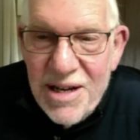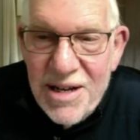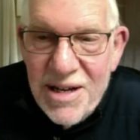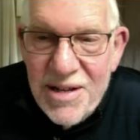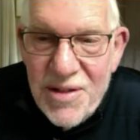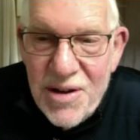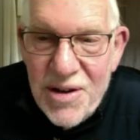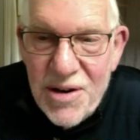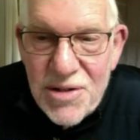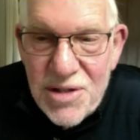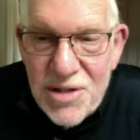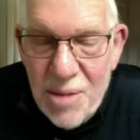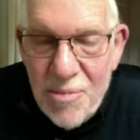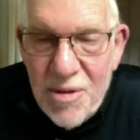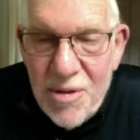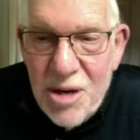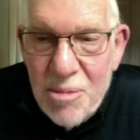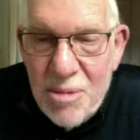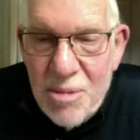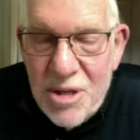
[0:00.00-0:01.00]
there's
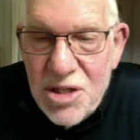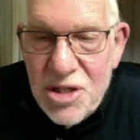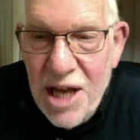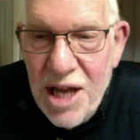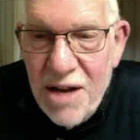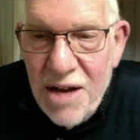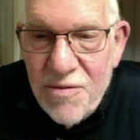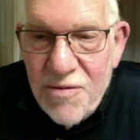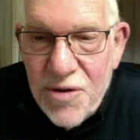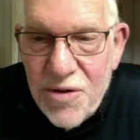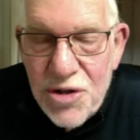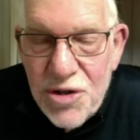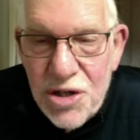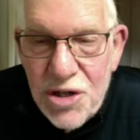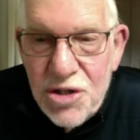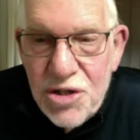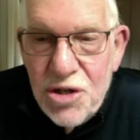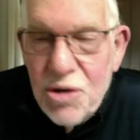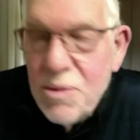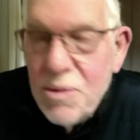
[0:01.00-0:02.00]
something to be said for
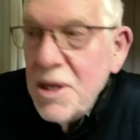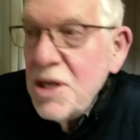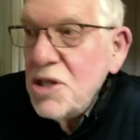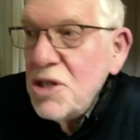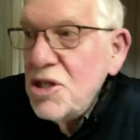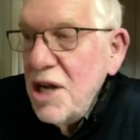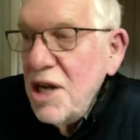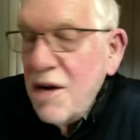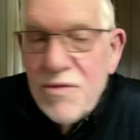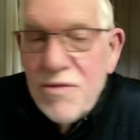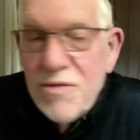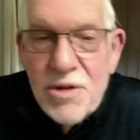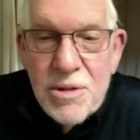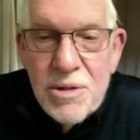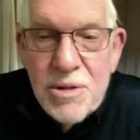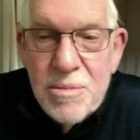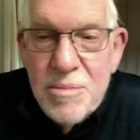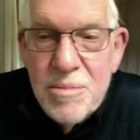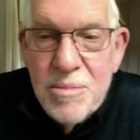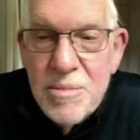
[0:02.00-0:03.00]
just doing
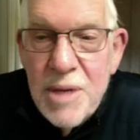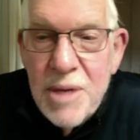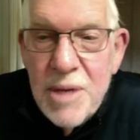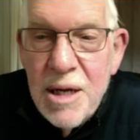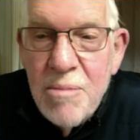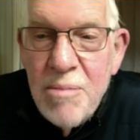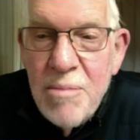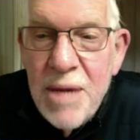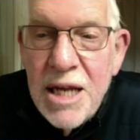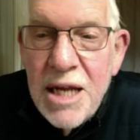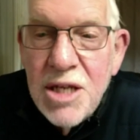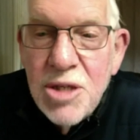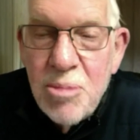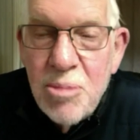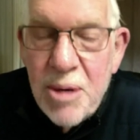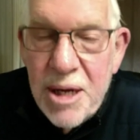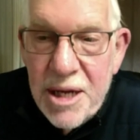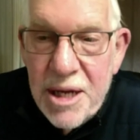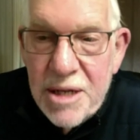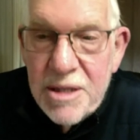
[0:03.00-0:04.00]
several mini
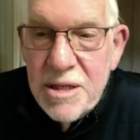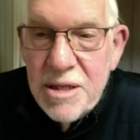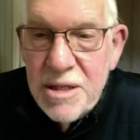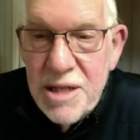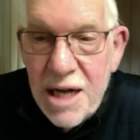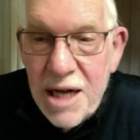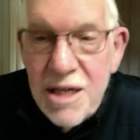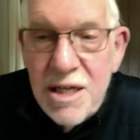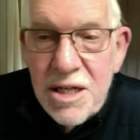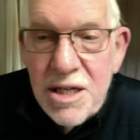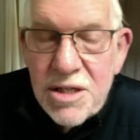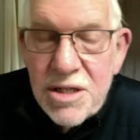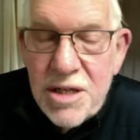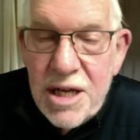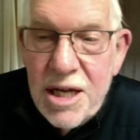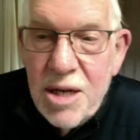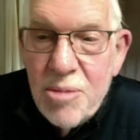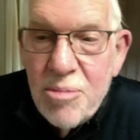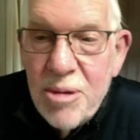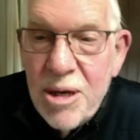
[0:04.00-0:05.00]
split ductless
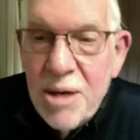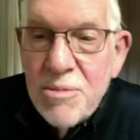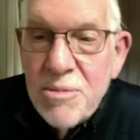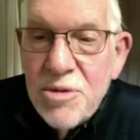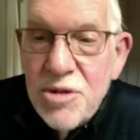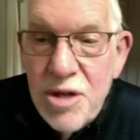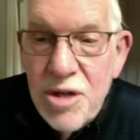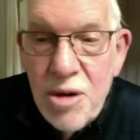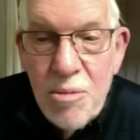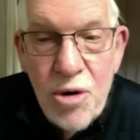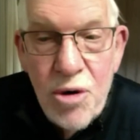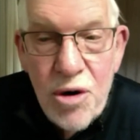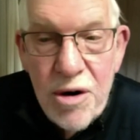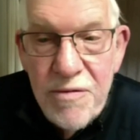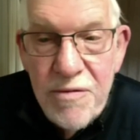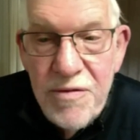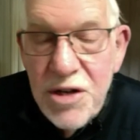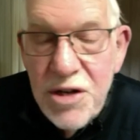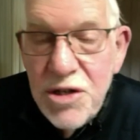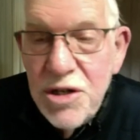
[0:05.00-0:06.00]
heat pumps. They're more
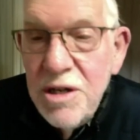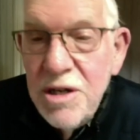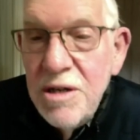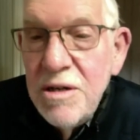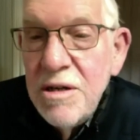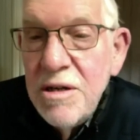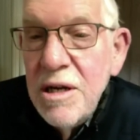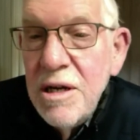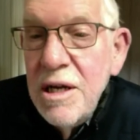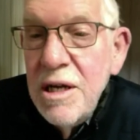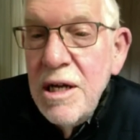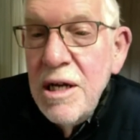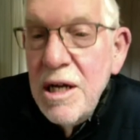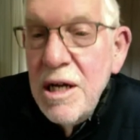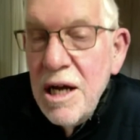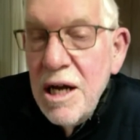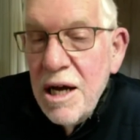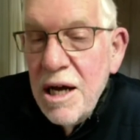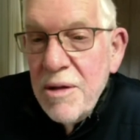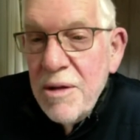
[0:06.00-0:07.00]
efficient.
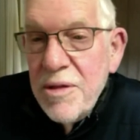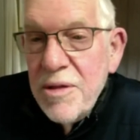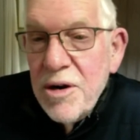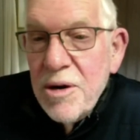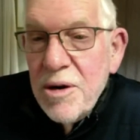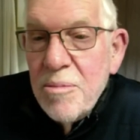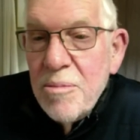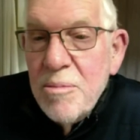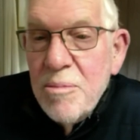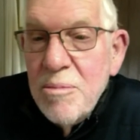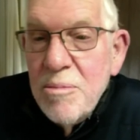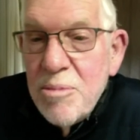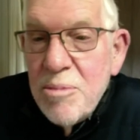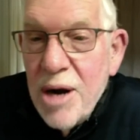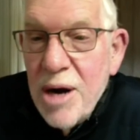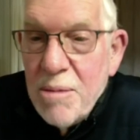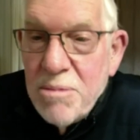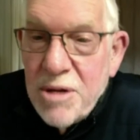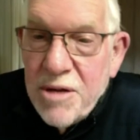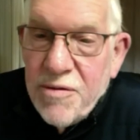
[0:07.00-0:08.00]
Uh, they're
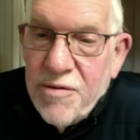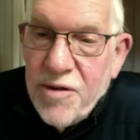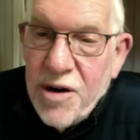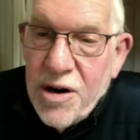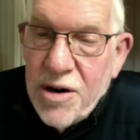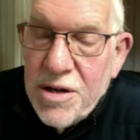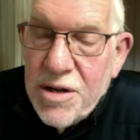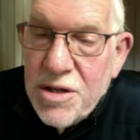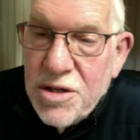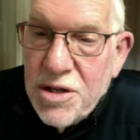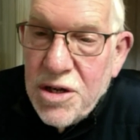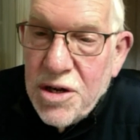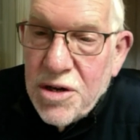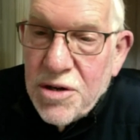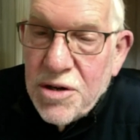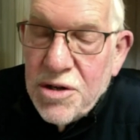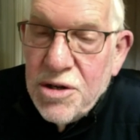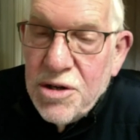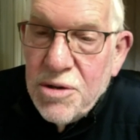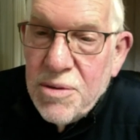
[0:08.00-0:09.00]
probably far
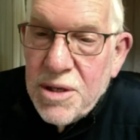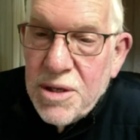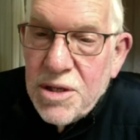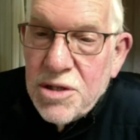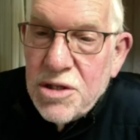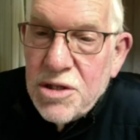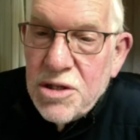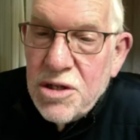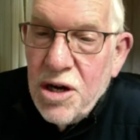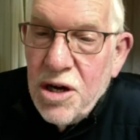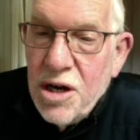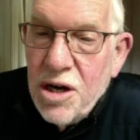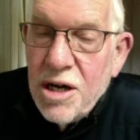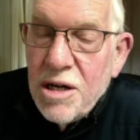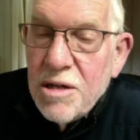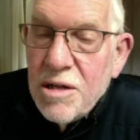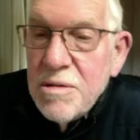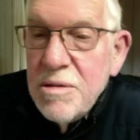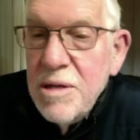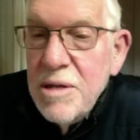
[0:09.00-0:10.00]
easier to
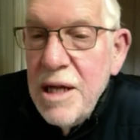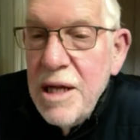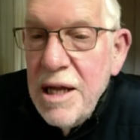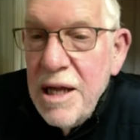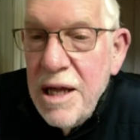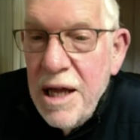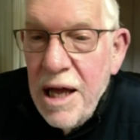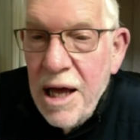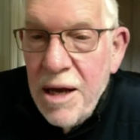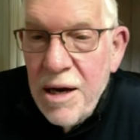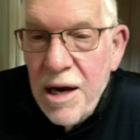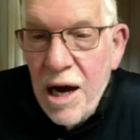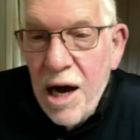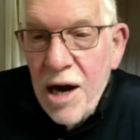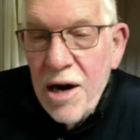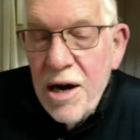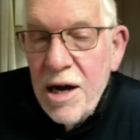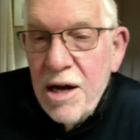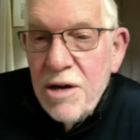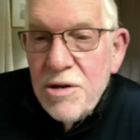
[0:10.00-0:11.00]
install. And
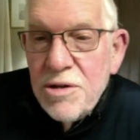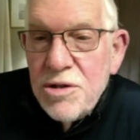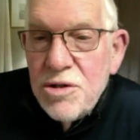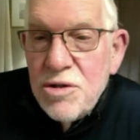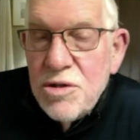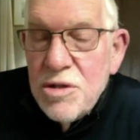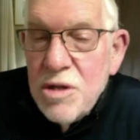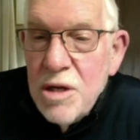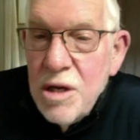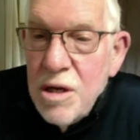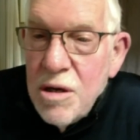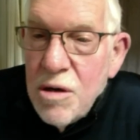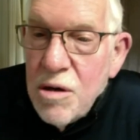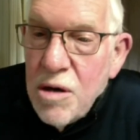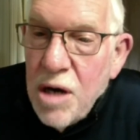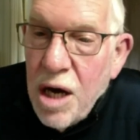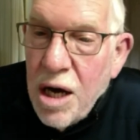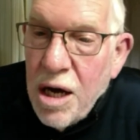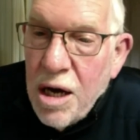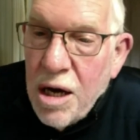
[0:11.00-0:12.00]
our house,
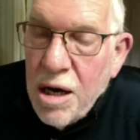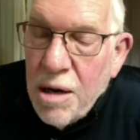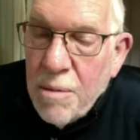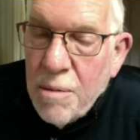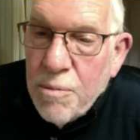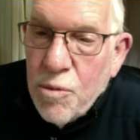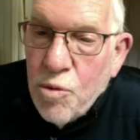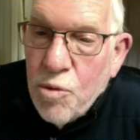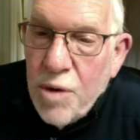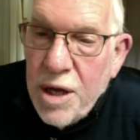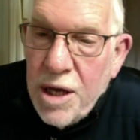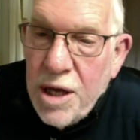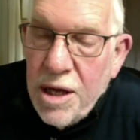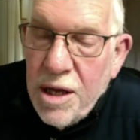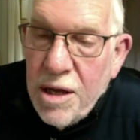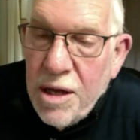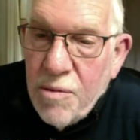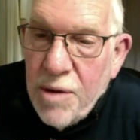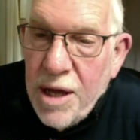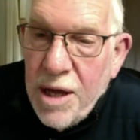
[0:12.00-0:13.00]
um, we
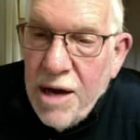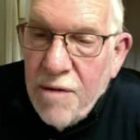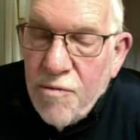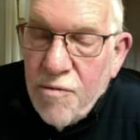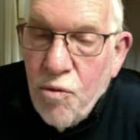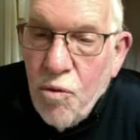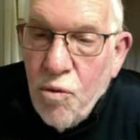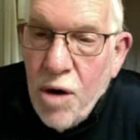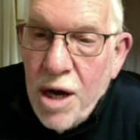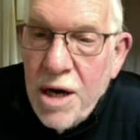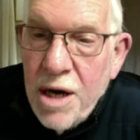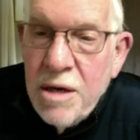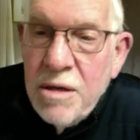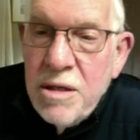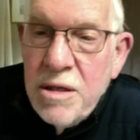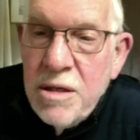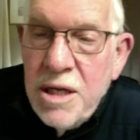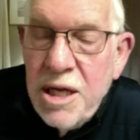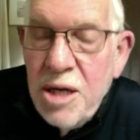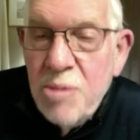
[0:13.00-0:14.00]
we have
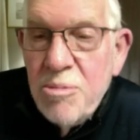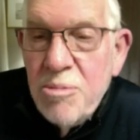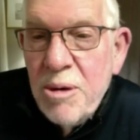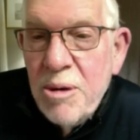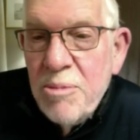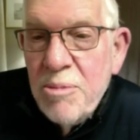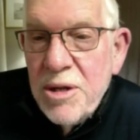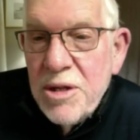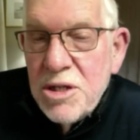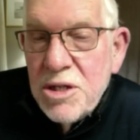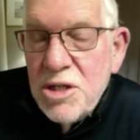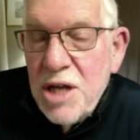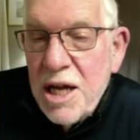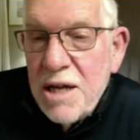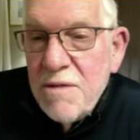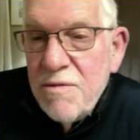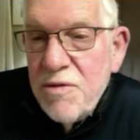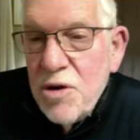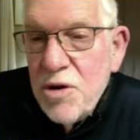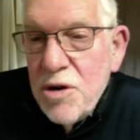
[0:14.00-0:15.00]
one heat pump on the
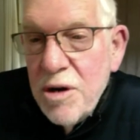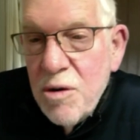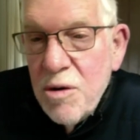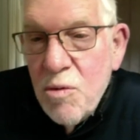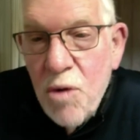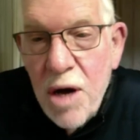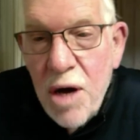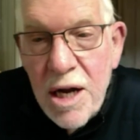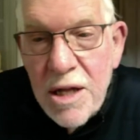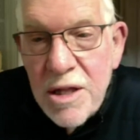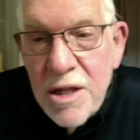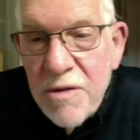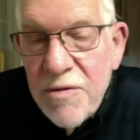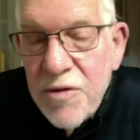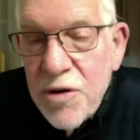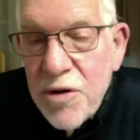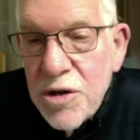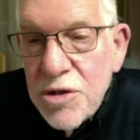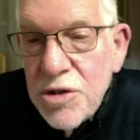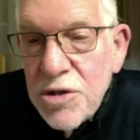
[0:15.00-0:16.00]
second floor and one on the
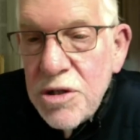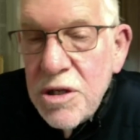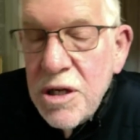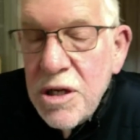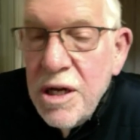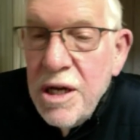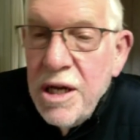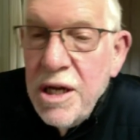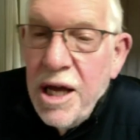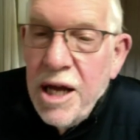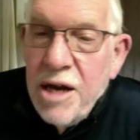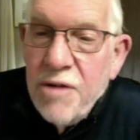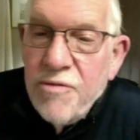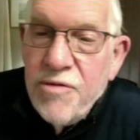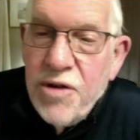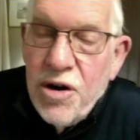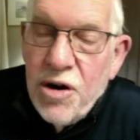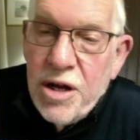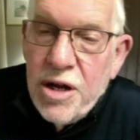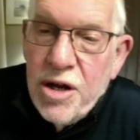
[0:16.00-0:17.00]
first, in a
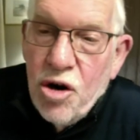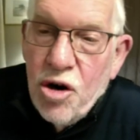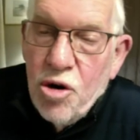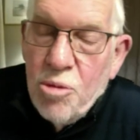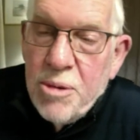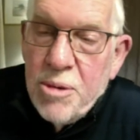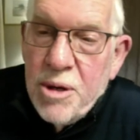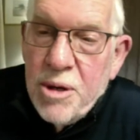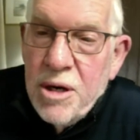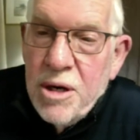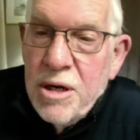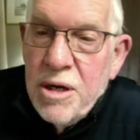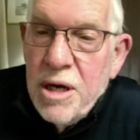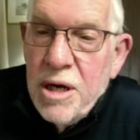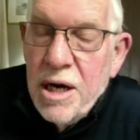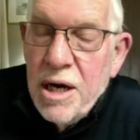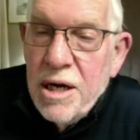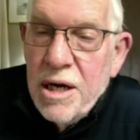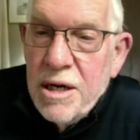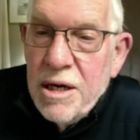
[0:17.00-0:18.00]
fairly open
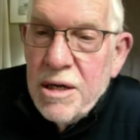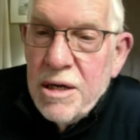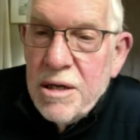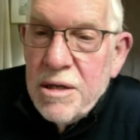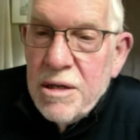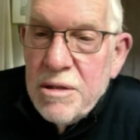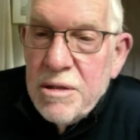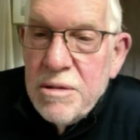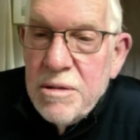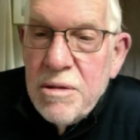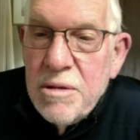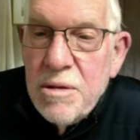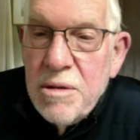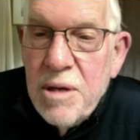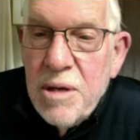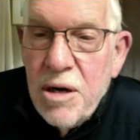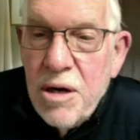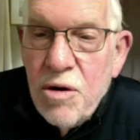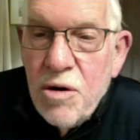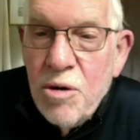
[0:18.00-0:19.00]
uh,
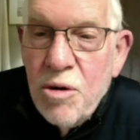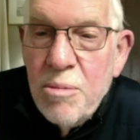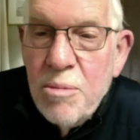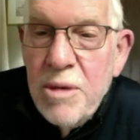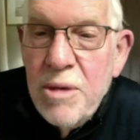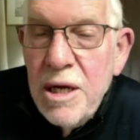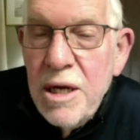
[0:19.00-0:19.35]
home